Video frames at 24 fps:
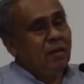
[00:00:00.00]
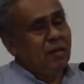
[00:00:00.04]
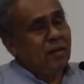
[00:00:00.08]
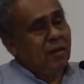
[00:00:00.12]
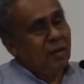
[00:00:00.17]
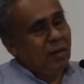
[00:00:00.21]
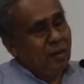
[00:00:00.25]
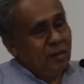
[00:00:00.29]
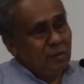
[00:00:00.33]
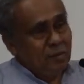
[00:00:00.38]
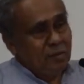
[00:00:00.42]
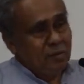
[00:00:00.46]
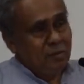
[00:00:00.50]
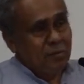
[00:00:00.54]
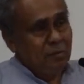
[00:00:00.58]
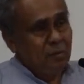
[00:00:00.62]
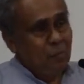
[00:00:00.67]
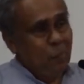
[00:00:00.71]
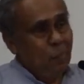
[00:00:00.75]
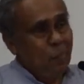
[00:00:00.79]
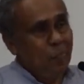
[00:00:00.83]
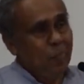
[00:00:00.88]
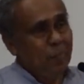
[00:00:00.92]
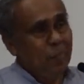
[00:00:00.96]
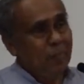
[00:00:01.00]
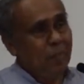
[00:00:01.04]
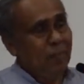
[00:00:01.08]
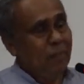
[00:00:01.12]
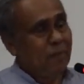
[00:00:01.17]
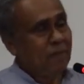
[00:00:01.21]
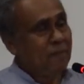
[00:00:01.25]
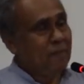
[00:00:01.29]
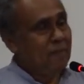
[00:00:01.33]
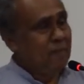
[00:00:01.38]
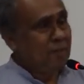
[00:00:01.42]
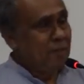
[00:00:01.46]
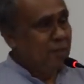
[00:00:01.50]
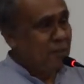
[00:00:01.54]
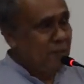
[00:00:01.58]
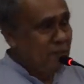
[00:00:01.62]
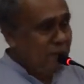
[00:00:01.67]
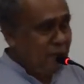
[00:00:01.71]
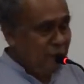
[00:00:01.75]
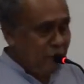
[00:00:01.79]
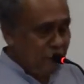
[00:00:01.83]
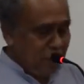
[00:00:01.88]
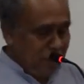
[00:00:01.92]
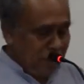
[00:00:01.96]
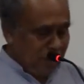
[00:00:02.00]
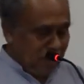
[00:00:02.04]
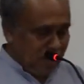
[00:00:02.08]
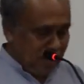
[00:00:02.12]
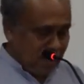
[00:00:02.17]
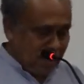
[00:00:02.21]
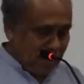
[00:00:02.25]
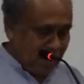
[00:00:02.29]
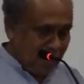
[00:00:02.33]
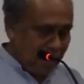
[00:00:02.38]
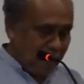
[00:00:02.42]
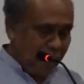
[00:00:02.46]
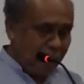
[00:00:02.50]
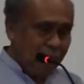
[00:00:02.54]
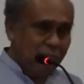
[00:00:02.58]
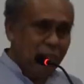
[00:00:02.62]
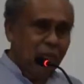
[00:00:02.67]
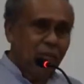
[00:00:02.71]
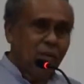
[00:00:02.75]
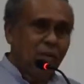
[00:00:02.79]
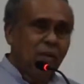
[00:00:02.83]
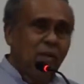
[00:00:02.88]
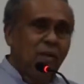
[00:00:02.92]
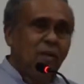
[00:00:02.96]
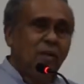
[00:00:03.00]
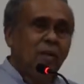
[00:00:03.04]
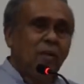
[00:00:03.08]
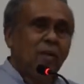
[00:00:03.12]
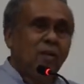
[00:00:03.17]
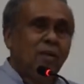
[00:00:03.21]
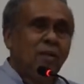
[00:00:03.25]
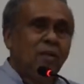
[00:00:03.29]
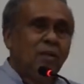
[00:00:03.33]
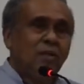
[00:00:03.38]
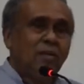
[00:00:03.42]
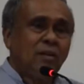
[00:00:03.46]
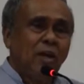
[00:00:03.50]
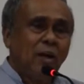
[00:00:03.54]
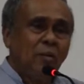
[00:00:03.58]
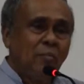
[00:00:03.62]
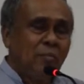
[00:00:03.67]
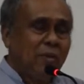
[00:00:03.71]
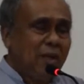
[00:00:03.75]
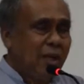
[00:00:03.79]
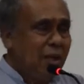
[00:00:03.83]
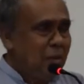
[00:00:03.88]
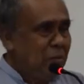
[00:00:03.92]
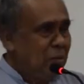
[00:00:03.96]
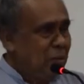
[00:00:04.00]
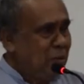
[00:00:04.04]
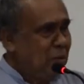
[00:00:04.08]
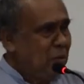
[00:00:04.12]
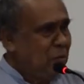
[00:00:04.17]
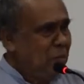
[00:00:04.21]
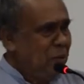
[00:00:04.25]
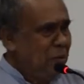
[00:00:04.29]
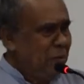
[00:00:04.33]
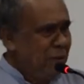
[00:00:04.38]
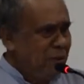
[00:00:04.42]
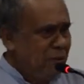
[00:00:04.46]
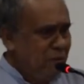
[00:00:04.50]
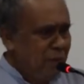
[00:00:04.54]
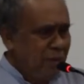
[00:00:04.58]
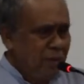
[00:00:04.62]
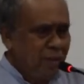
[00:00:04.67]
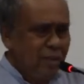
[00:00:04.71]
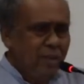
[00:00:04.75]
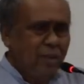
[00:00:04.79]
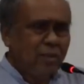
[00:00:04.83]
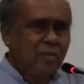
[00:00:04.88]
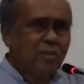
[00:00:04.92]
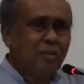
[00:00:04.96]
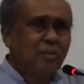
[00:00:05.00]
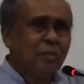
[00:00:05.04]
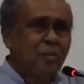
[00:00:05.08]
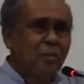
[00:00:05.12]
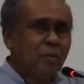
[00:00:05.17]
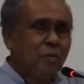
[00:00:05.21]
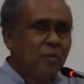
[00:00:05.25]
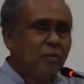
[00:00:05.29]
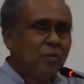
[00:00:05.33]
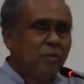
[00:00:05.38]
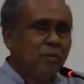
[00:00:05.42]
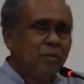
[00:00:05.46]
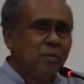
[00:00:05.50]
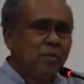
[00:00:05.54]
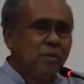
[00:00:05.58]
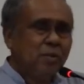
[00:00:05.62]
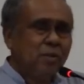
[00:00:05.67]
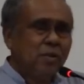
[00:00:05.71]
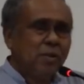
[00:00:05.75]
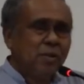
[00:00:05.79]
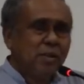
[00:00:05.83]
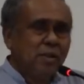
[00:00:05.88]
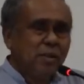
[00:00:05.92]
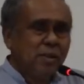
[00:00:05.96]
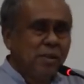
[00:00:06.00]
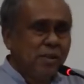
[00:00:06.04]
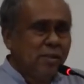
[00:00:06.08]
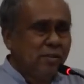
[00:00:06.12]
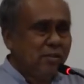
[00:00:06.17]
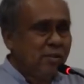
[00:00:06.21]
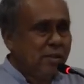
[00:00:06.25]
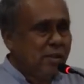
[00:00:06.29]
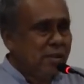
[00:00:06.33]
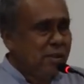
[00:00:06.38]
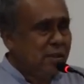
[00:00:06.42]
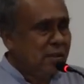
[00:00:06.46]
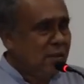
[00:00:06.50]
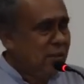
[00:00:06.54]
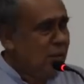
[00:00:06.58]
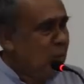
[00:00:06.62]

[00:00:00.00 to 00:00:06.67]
Now, John Wheeler, some time ago, maybe 20 years ago, he said,